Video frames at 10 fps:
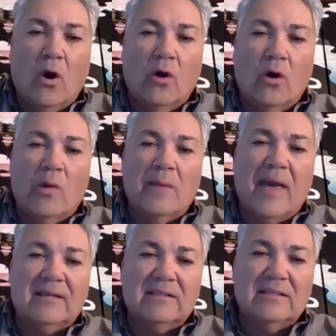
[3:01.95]
all the way
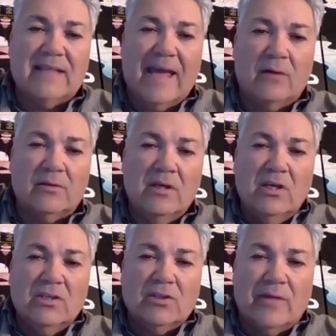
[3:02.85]
back into town
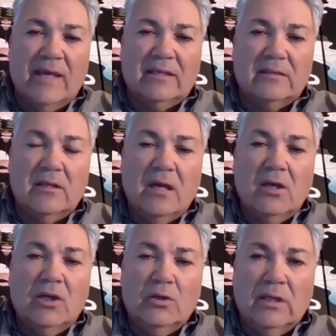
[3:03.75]
so they can
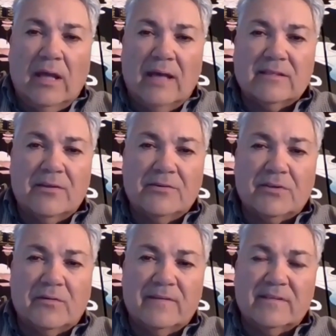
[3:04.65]
utilize other
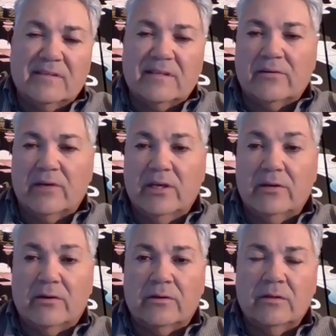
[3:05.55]
services that are
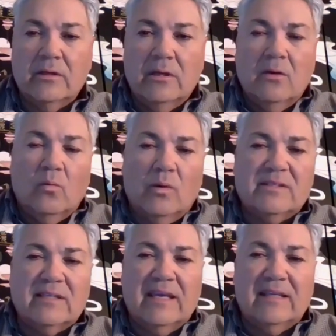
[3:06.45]
here.
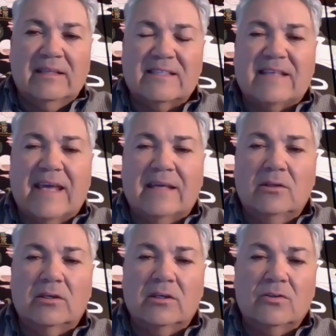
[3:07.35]
Once again, let's take a
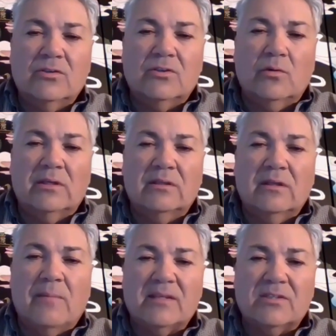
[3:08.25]
look at who's doing
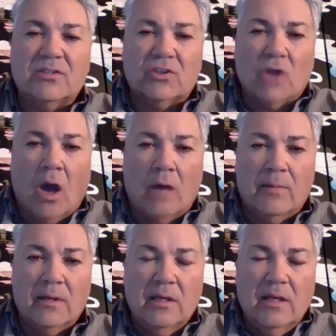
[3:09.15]
the best job.
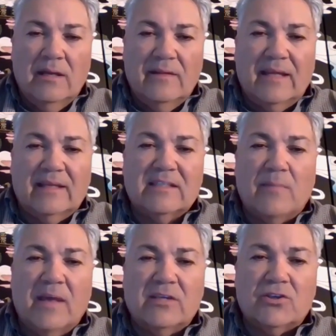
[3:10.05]
Then
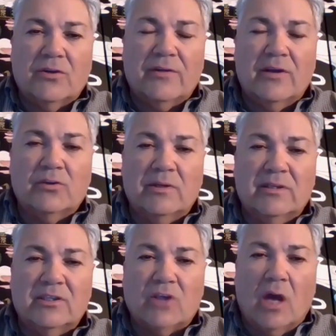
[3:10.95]
let's make sure they're doing
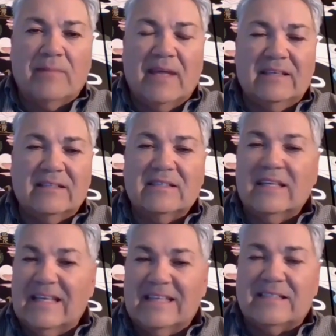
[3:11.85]
the job that
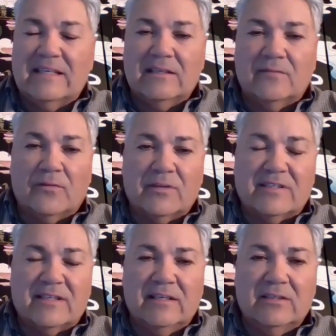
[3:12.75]
is needed for the
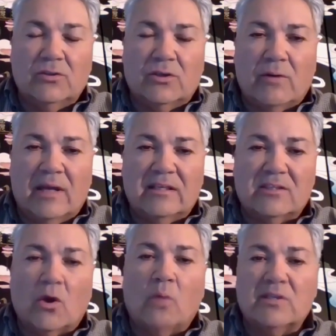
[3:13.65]
city to correct
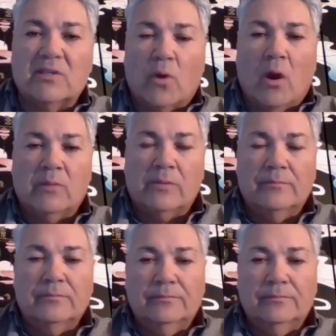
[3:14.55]
its homeless problem.